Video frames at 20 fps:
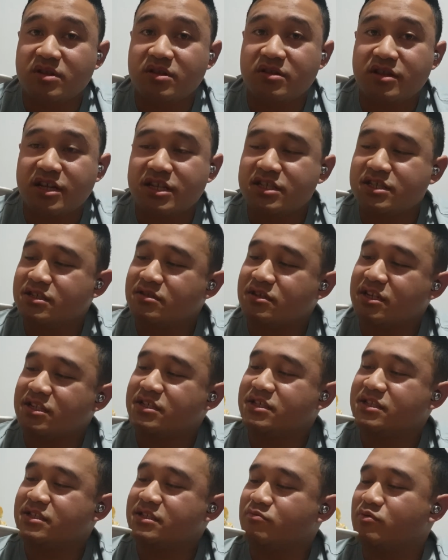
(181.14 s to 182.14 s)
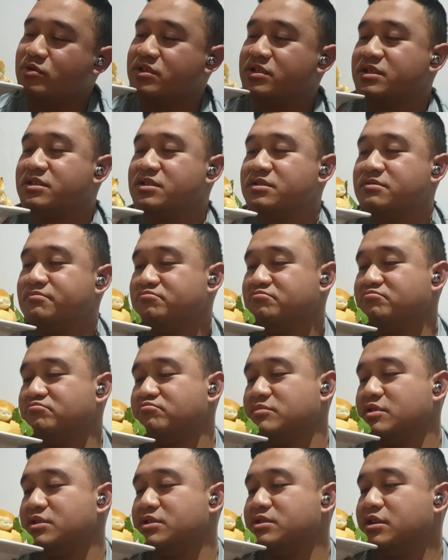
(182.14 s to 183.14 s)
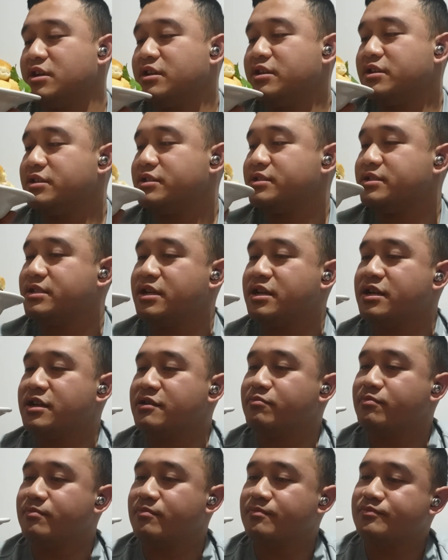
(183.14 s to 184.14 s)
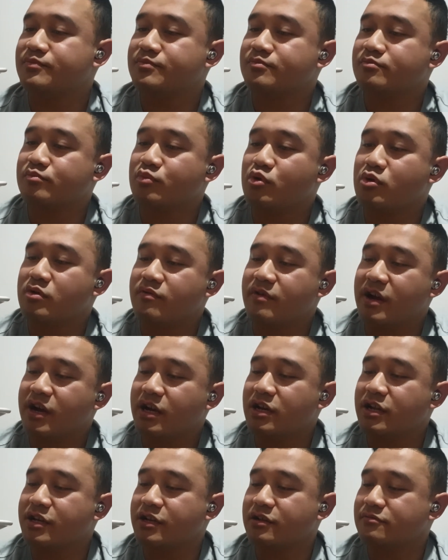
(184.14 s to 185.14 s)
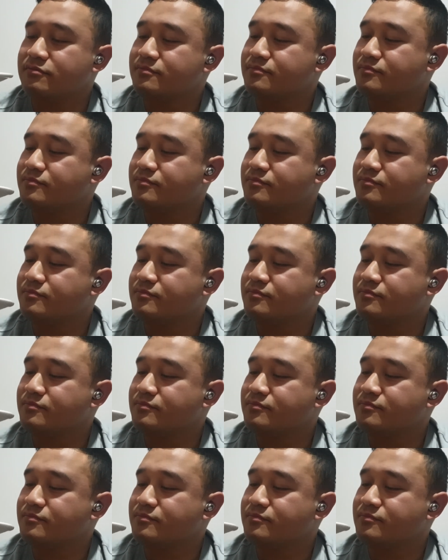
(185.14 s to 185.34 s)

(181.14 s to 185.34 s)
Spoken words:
that's what's inside this pork crackling.